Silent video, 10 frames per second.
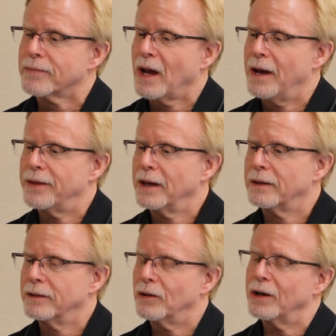I
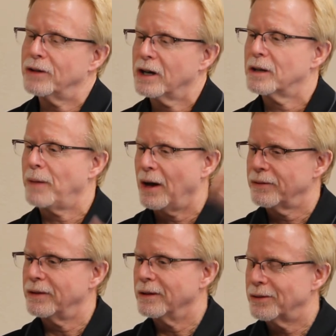think, I talked
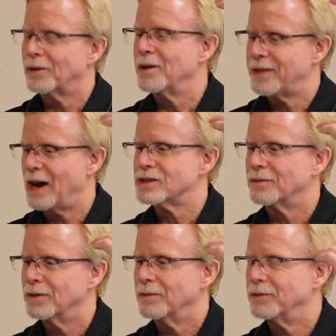about the
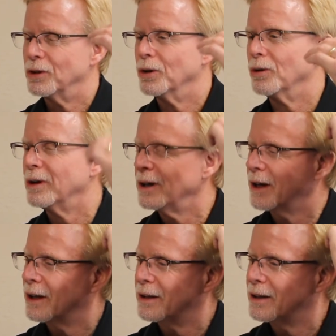30,000 foot view,
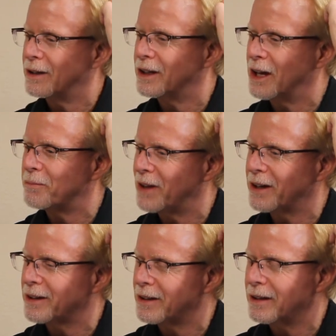and you keep
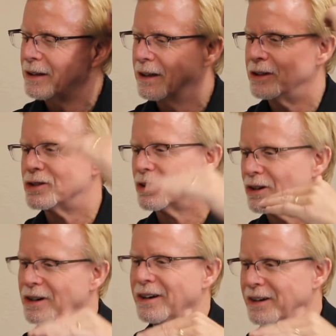thinking that
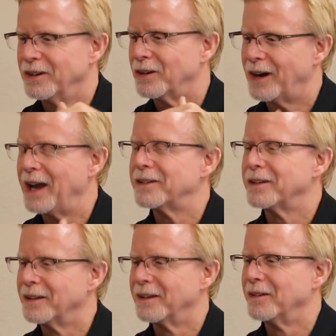you're
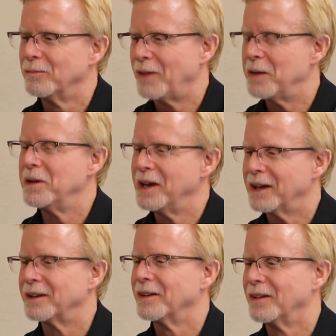maybe
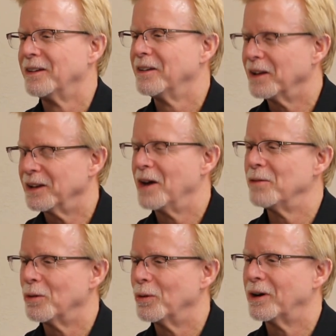at the
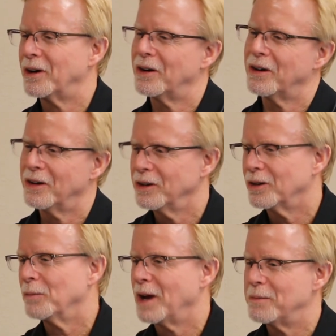level where,
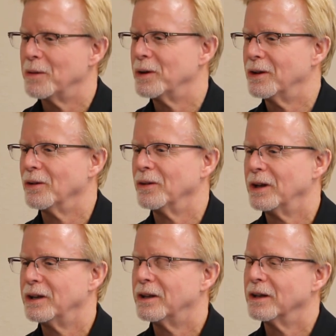maybe we don't
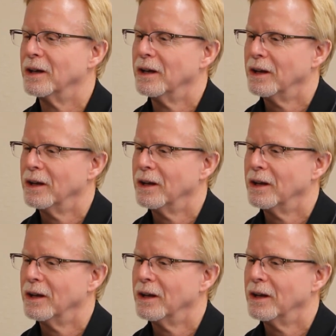need to